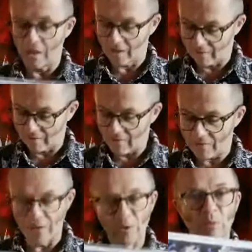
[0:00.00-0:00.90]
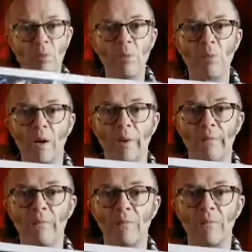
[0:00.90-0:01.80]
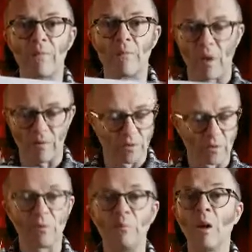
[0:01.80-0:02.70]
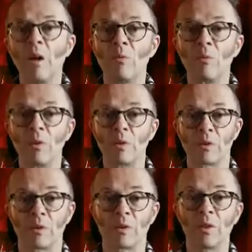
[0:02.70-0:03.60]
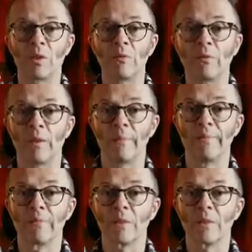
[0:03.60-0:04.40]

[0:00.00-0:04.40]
those were all referenced from Polaroids which I took of